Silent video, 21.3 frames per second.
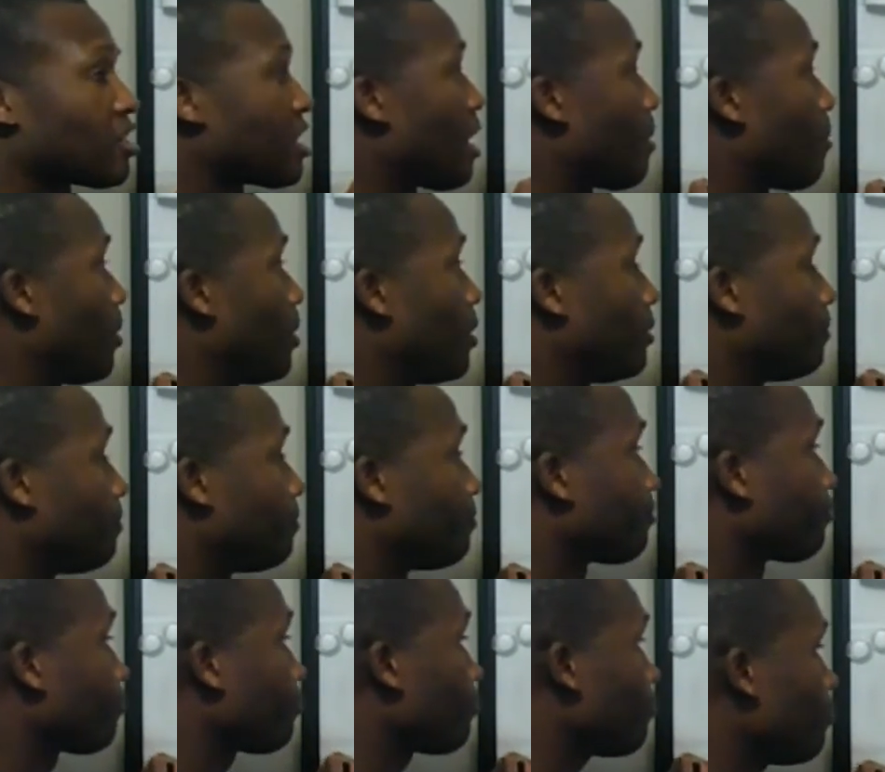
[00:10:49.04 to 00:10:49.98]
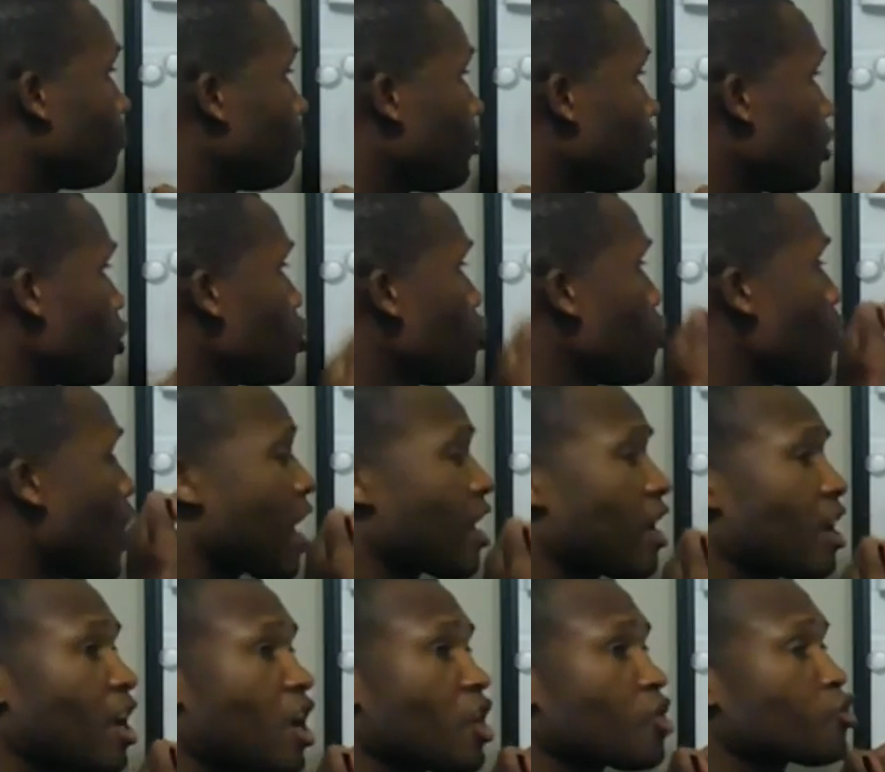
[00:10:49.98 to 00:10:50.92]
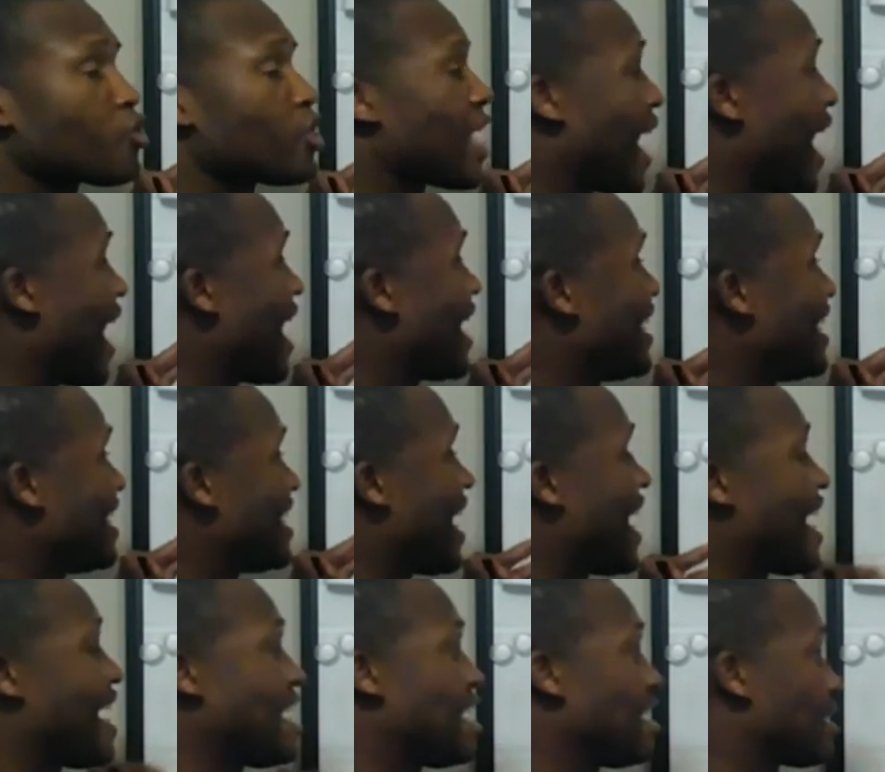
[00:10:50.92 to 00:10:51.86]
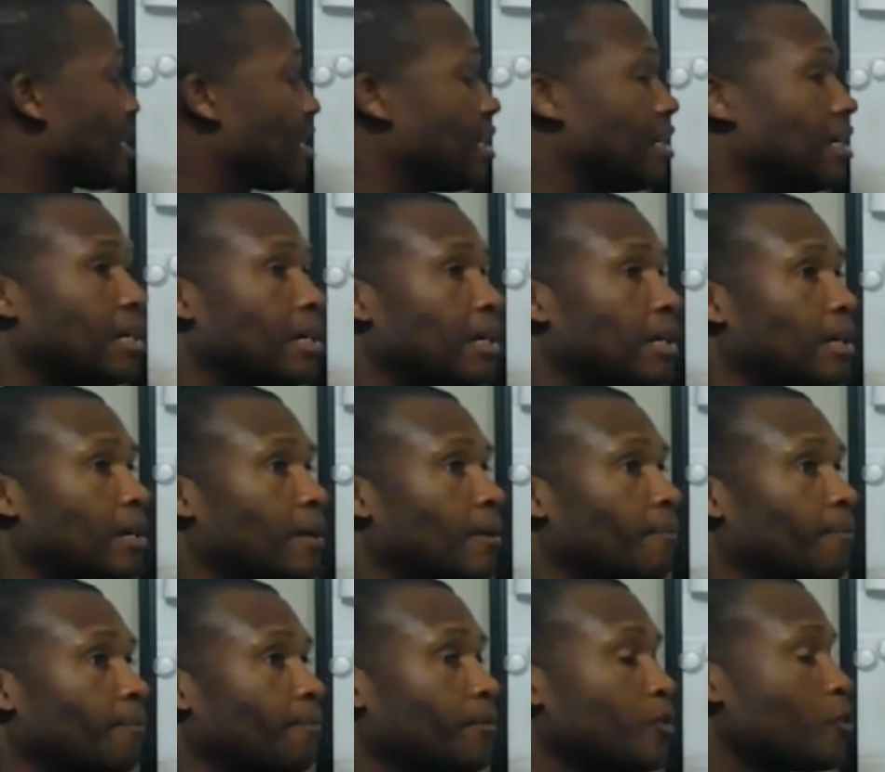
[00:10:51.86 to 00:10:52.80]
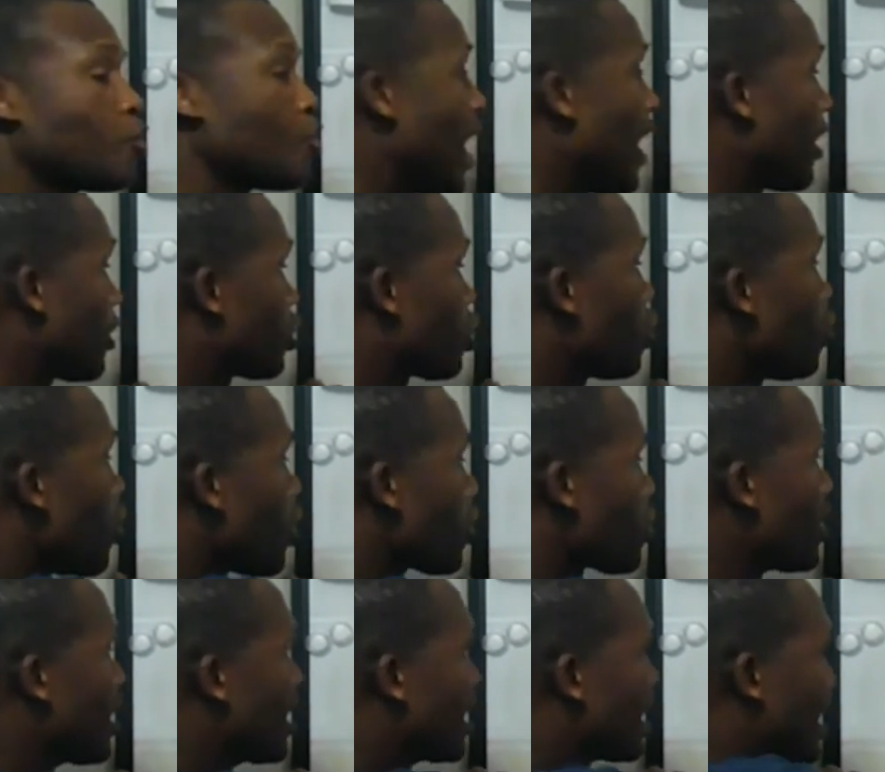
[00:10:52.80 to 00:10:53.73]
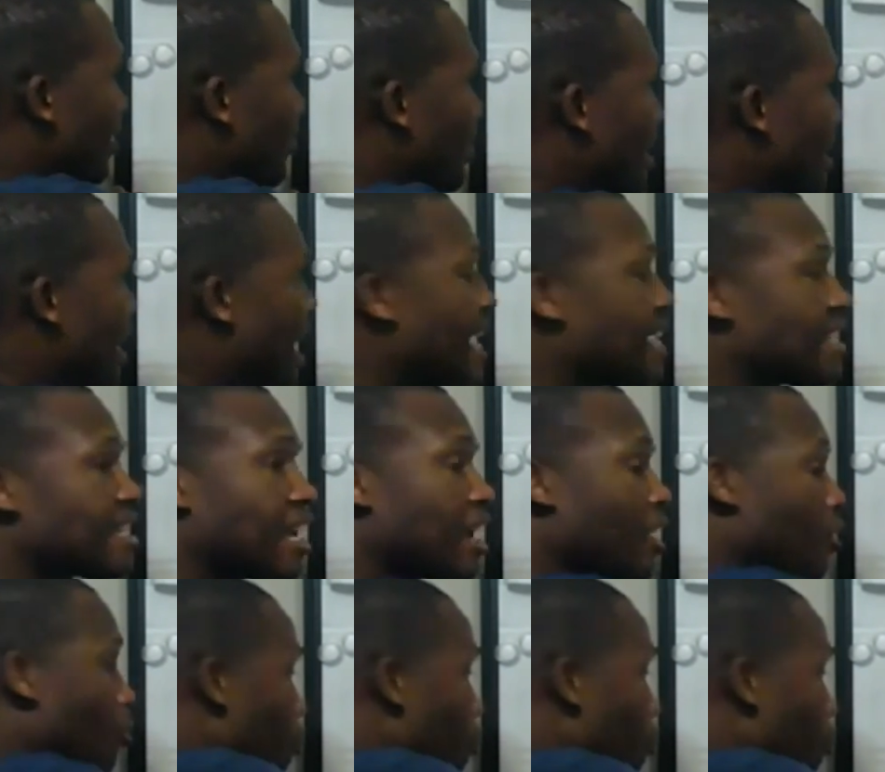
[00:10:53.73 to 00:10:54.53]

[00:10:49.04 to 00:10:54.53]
the summer. You had 180 days. You had 270 days